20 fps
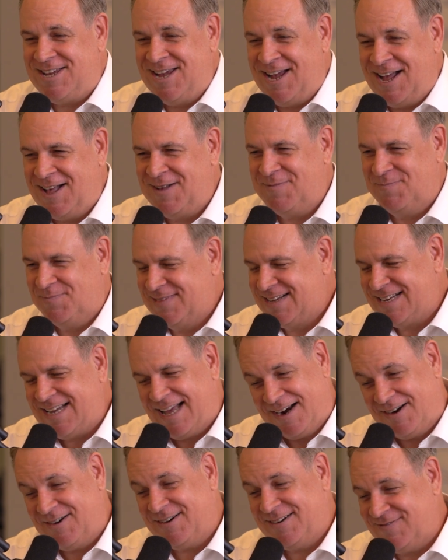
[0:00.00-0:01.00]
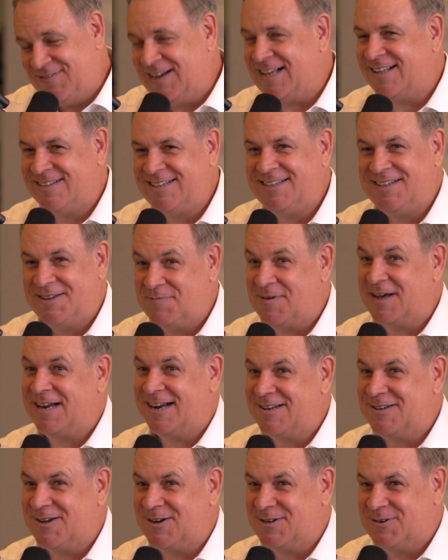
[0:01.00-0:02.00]
you might
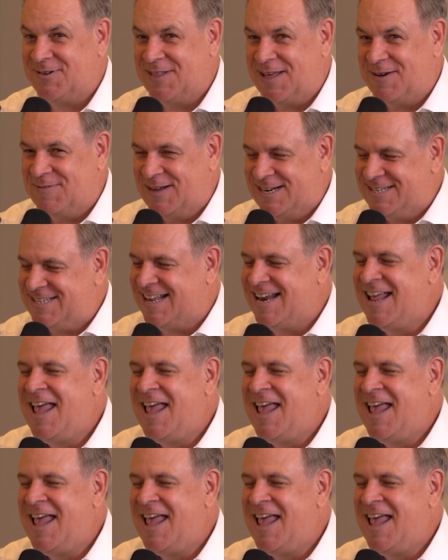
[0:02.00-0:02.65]
not talk to her that much.